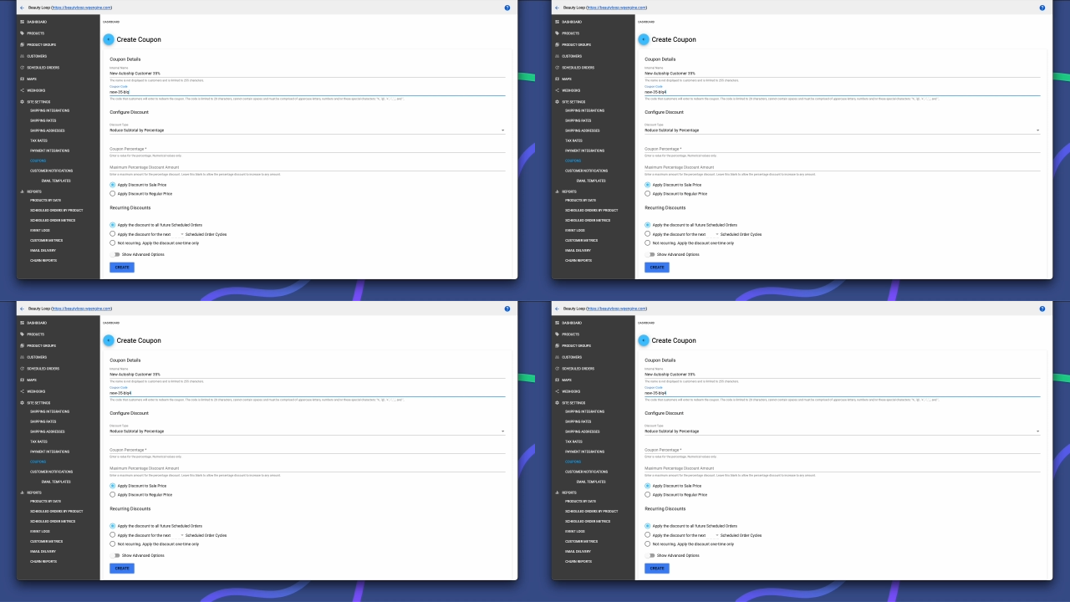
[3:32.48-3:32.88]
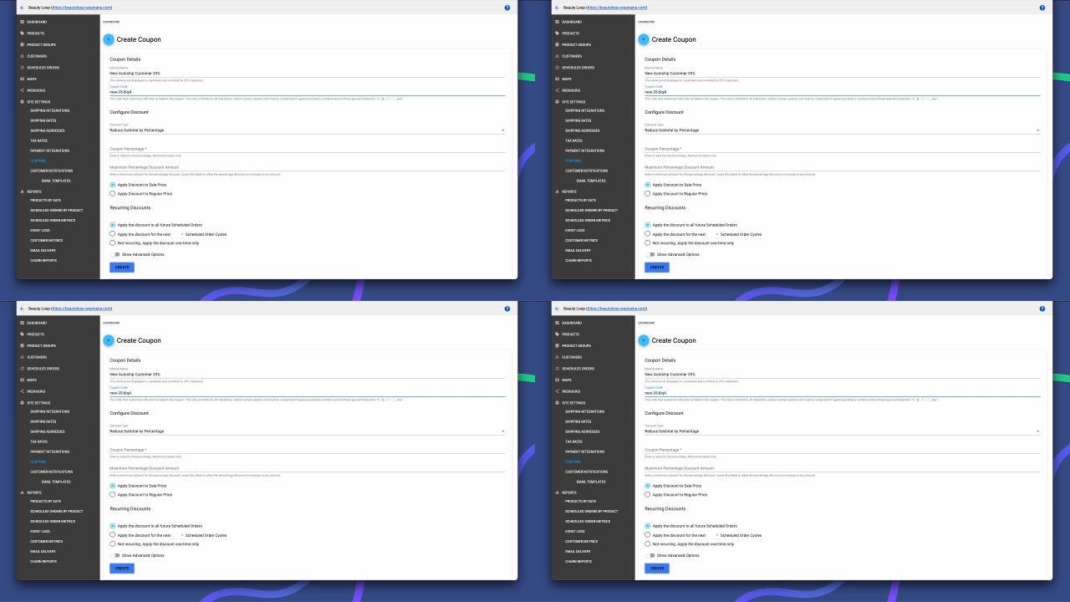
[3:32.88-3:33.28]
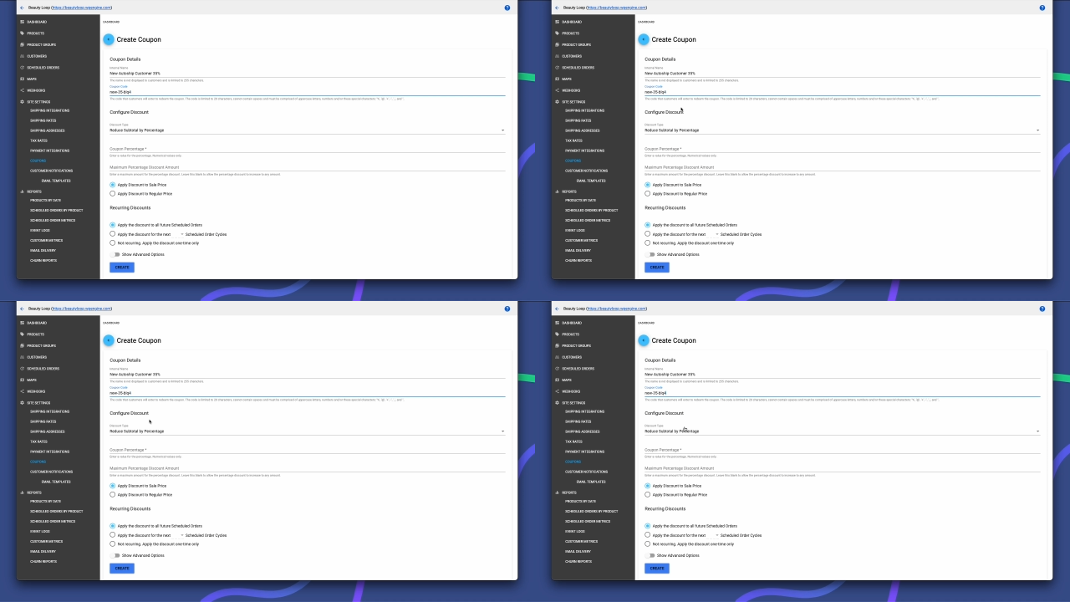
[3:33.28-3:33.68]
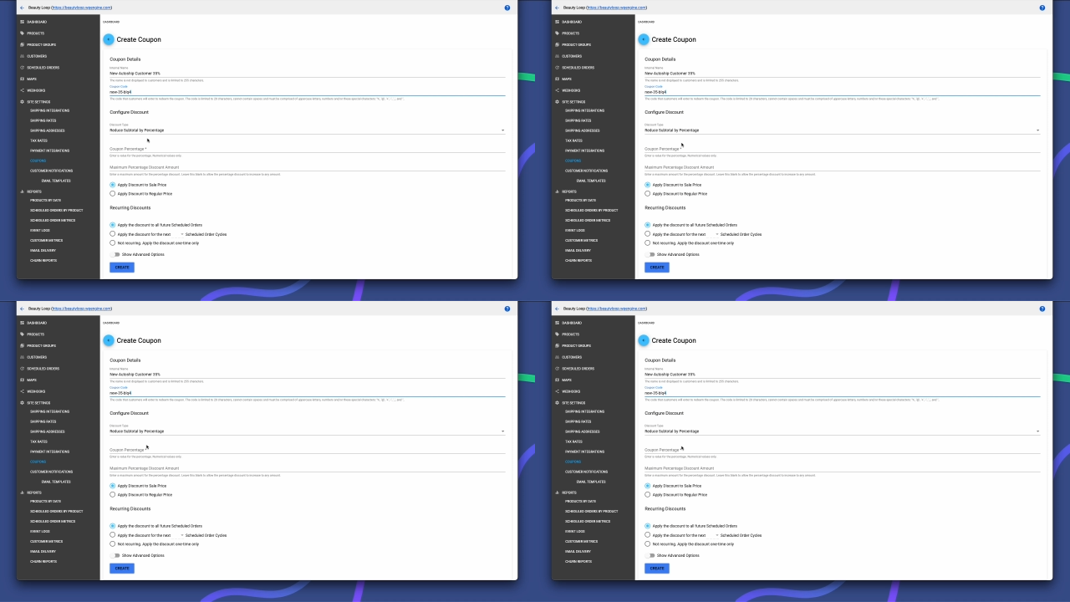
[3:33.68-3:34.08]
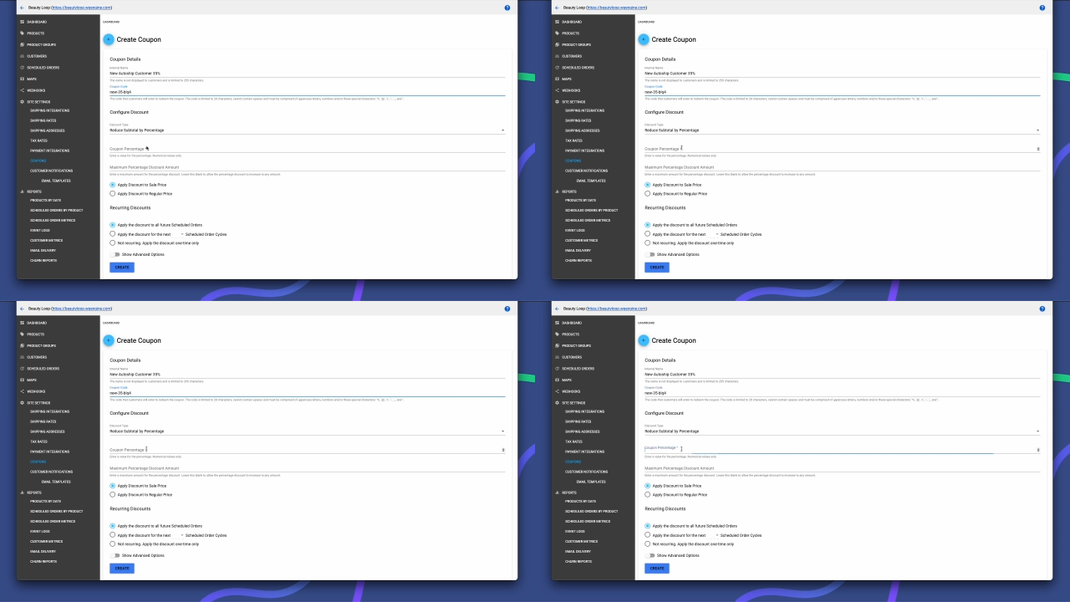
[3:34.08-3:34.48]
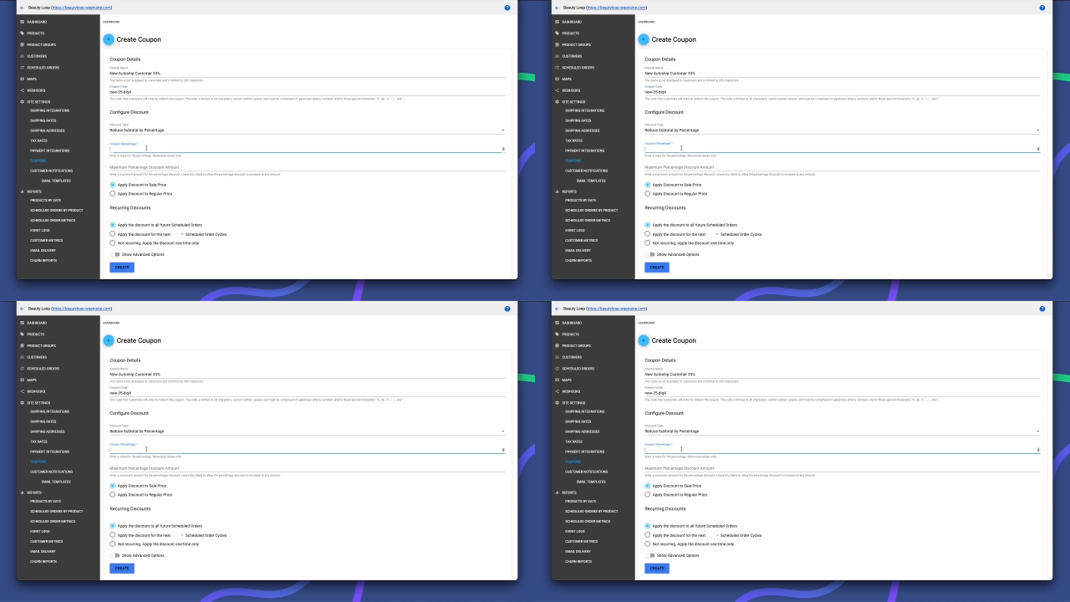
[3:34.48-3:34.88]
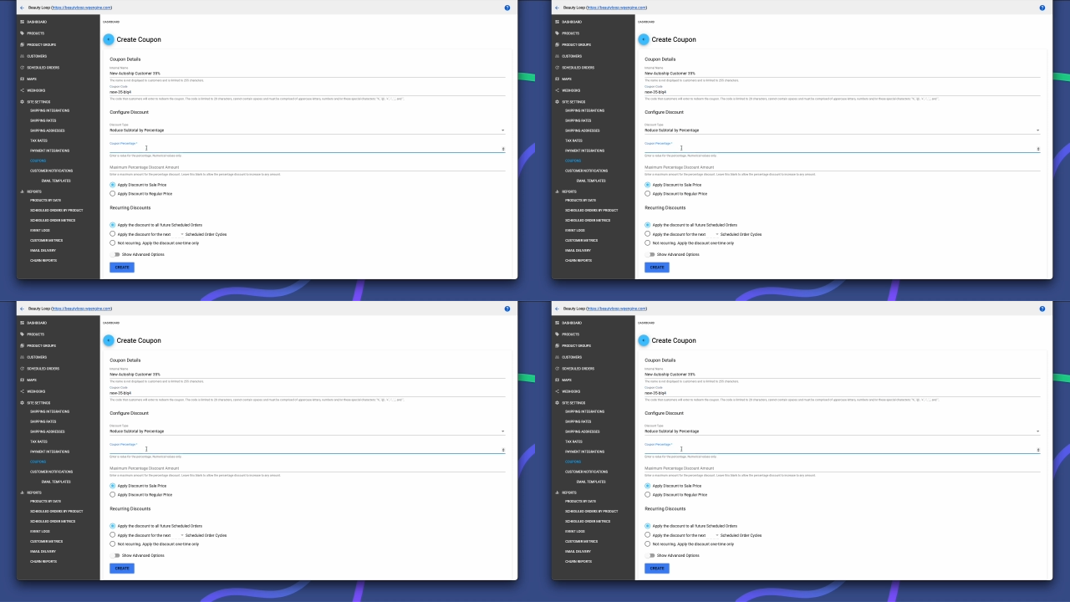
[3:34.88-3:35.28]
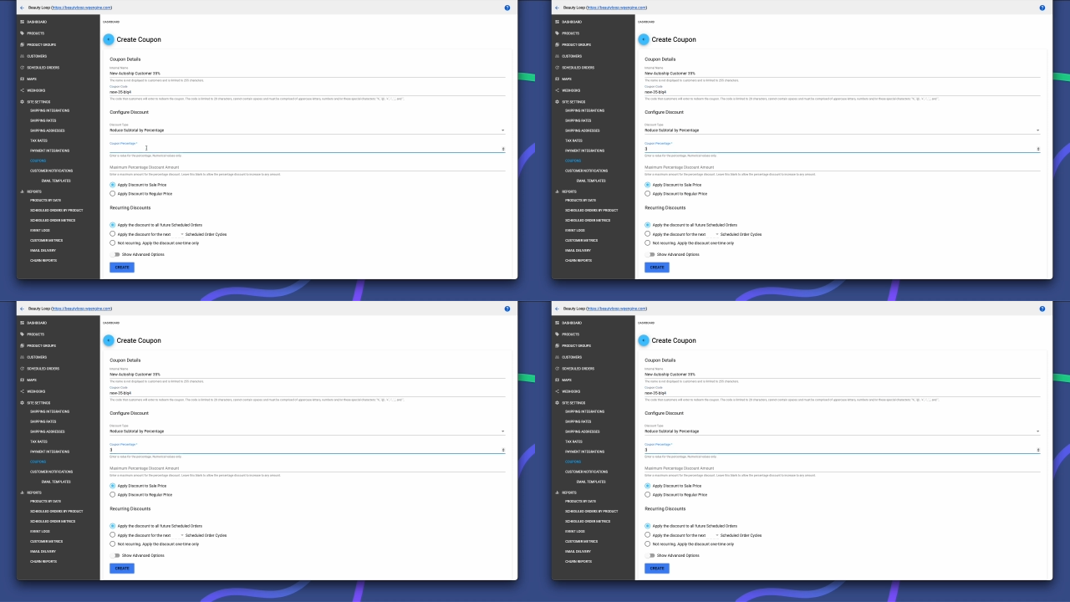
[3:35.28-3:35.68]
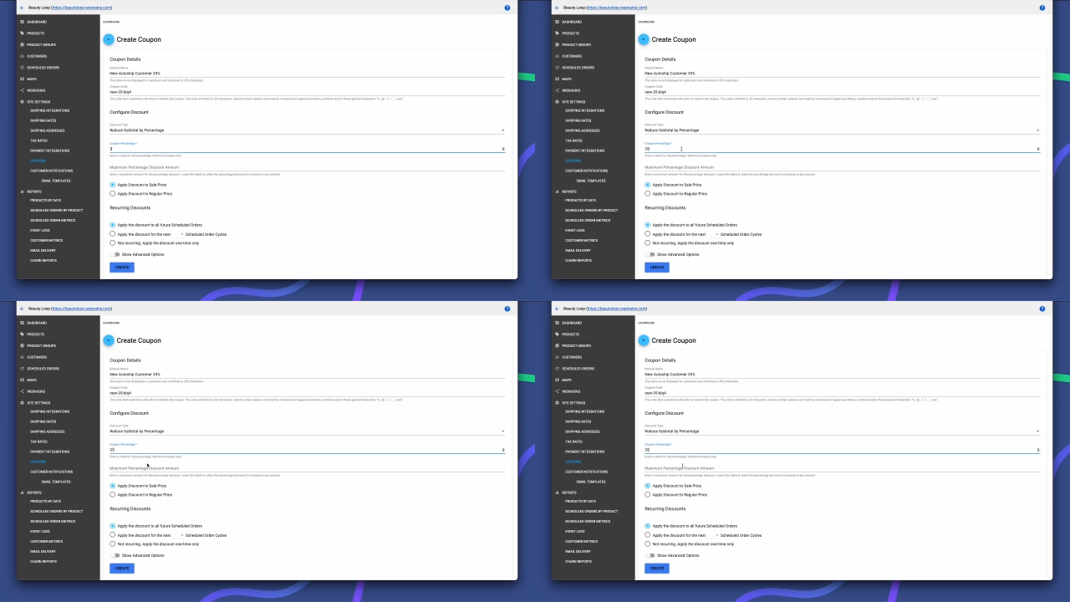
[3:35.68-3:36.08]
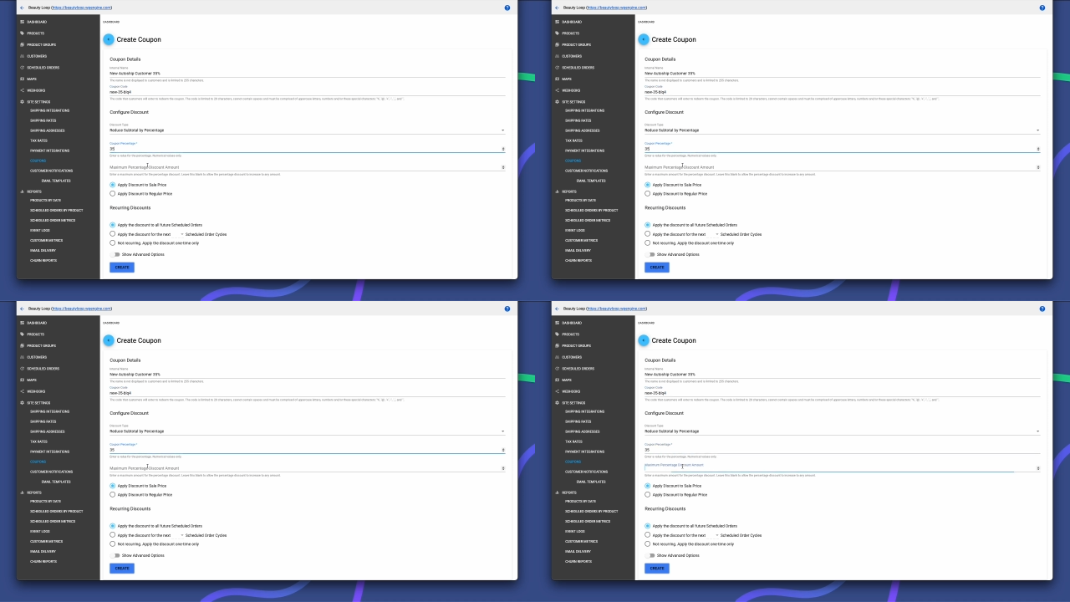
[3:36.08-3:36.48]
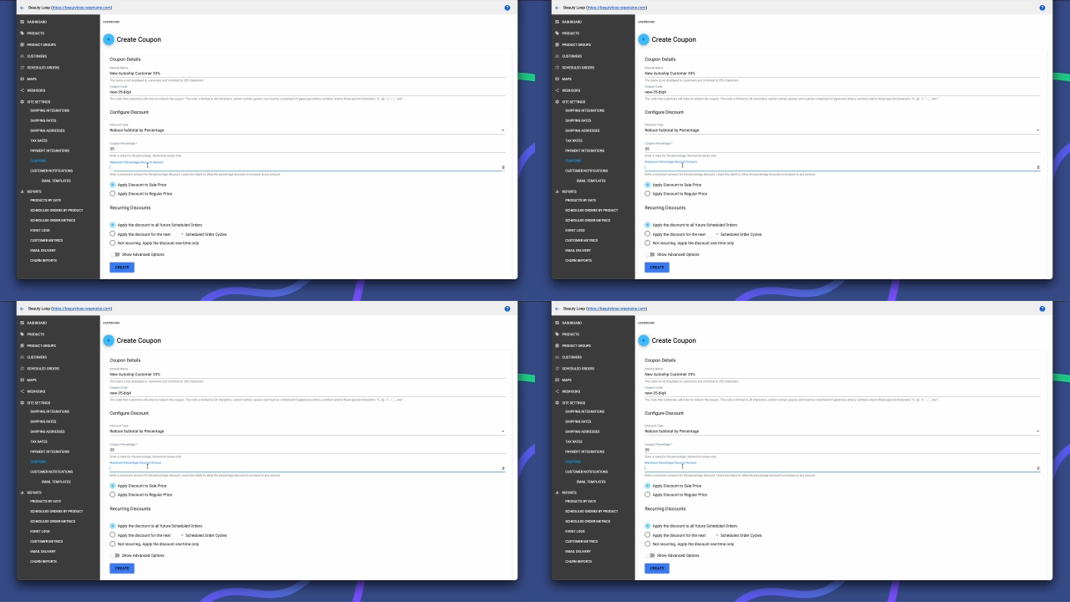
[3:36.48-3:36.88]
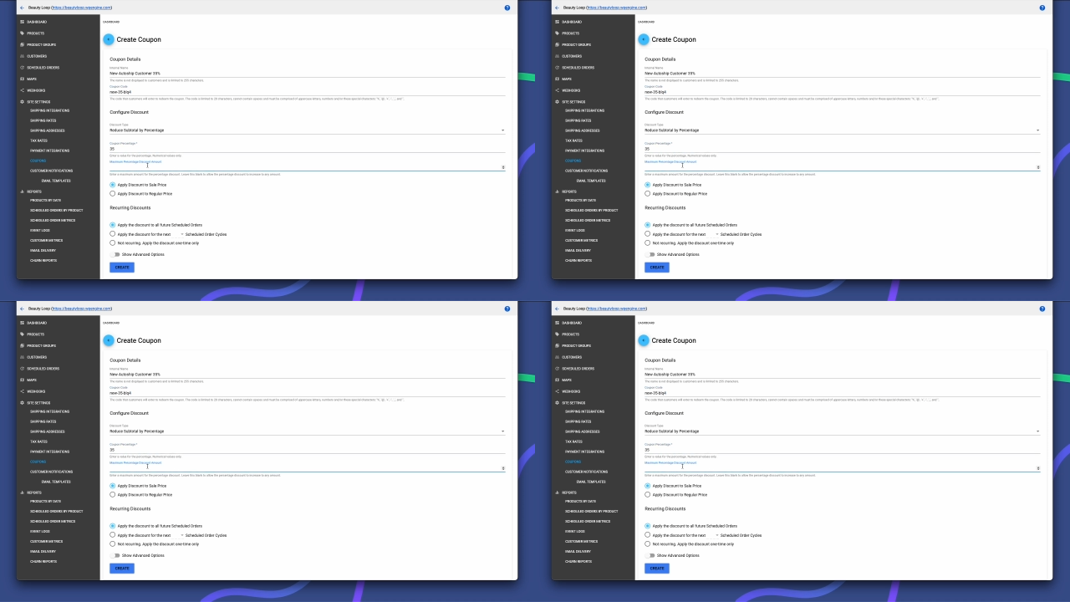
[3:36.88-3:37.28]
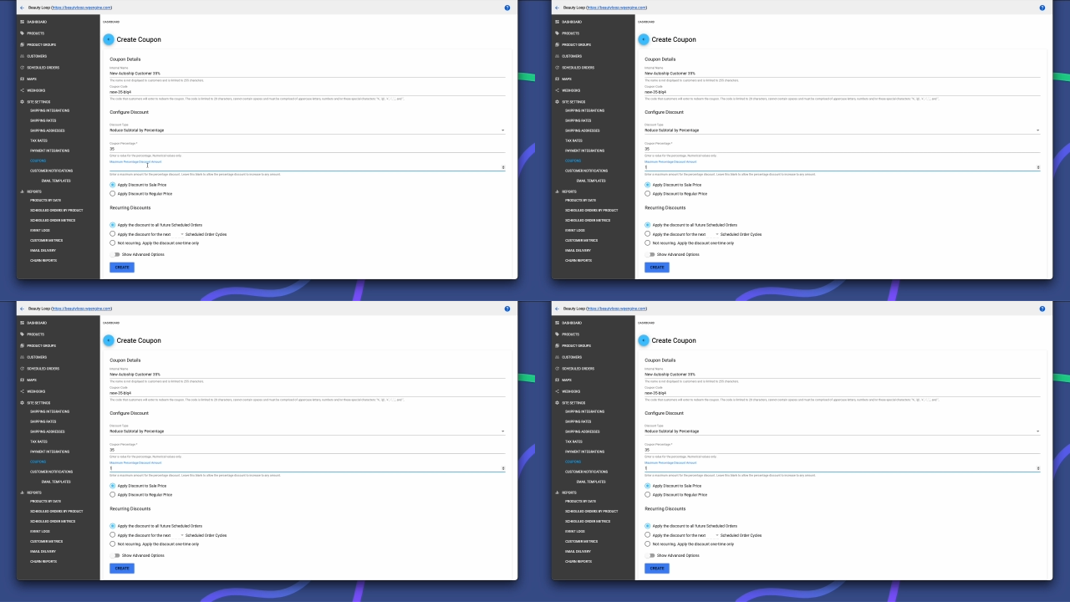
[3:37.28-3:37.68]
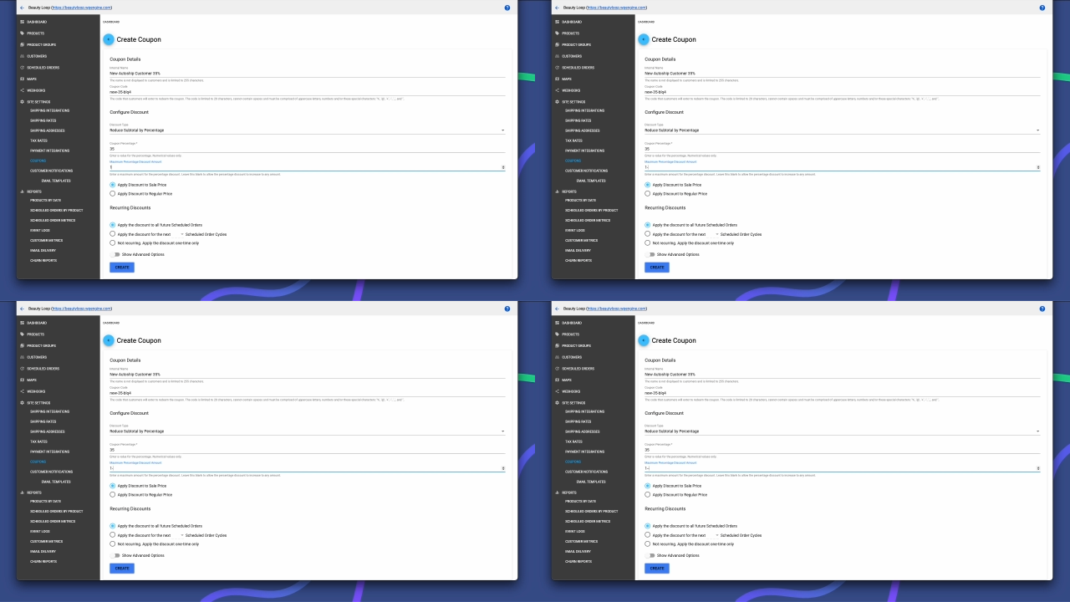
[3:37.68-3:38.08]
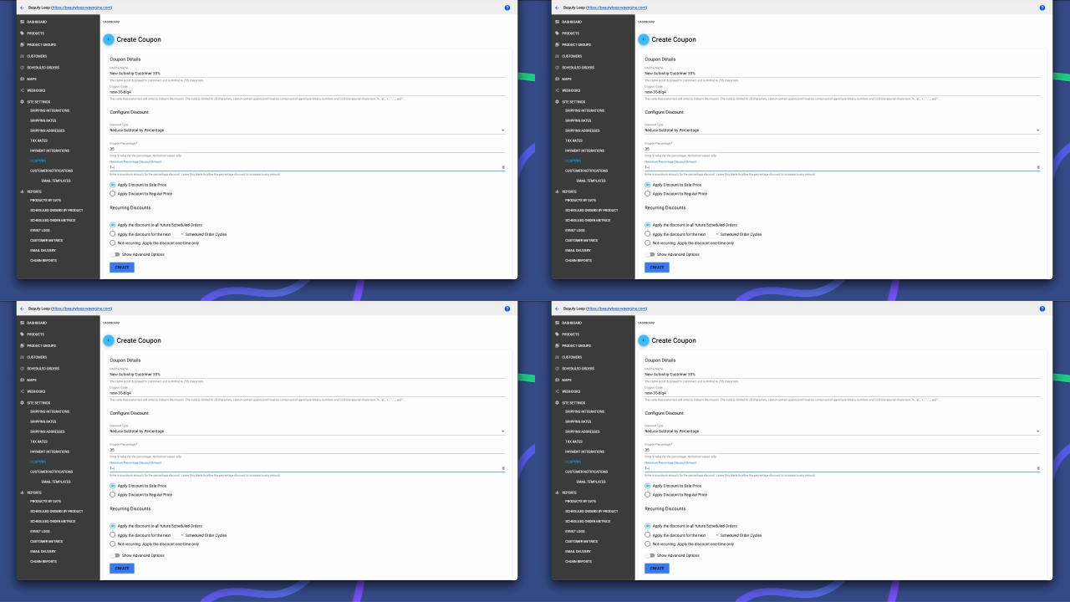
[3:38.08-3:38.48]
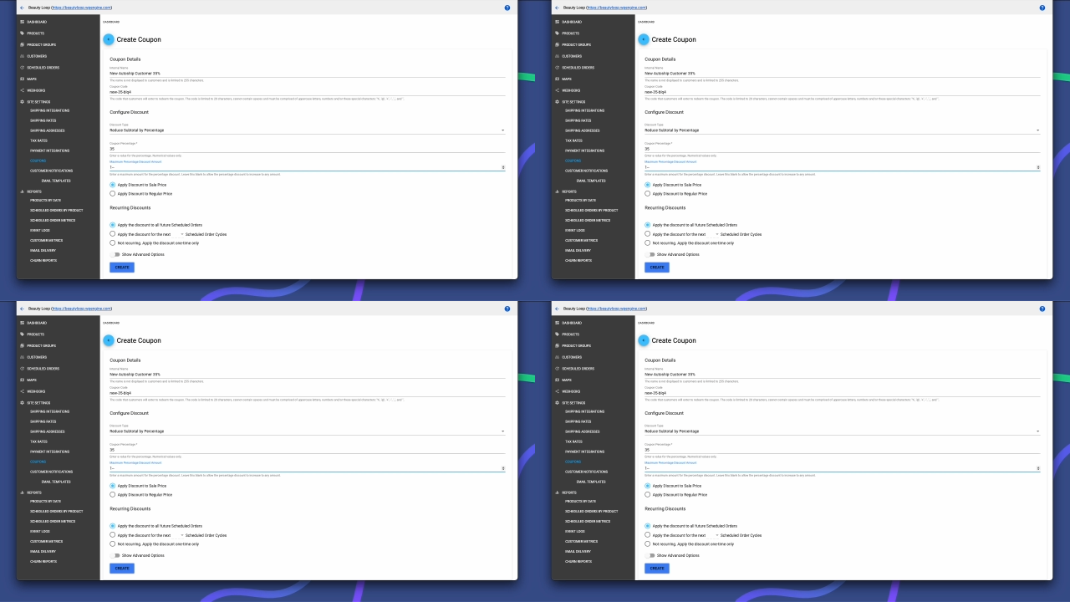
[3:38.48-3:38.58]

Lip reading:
(no speaker visible)